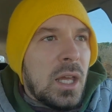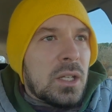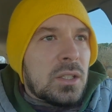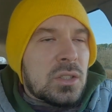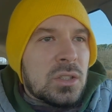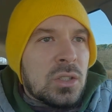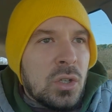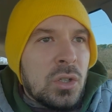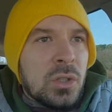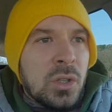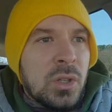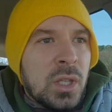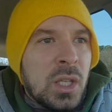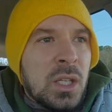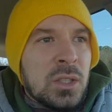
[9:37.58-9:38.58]
certain
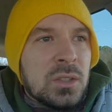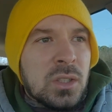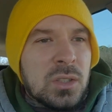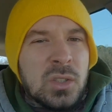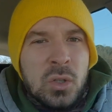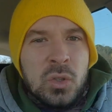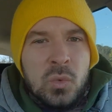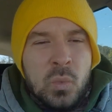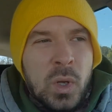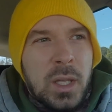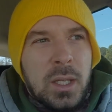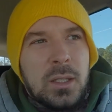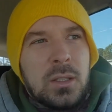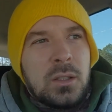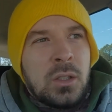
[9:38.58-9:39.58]
things a certain
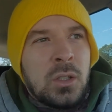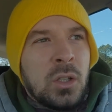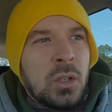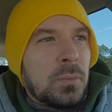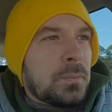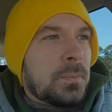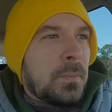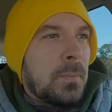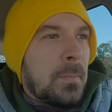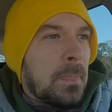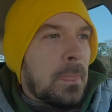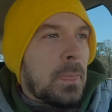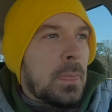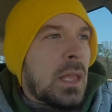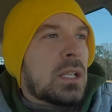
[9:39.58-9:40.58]
way, you know.
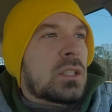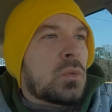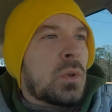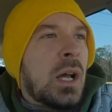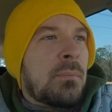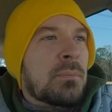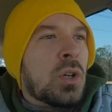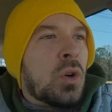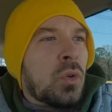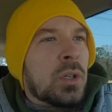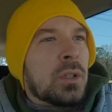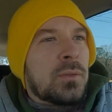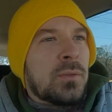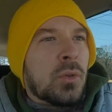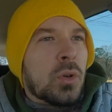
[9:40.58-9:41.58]
That's what I'm
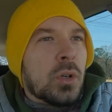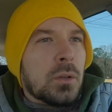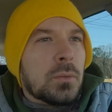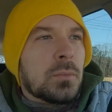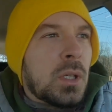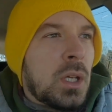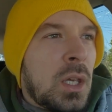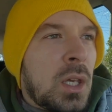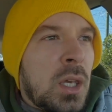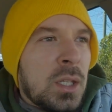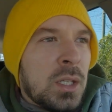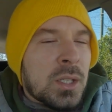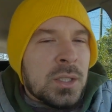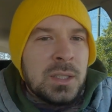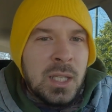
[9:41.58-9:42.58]
going for,
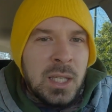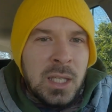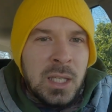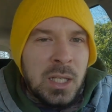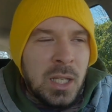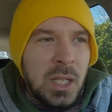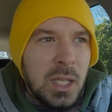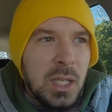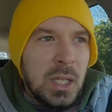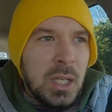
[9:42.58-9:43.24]
because then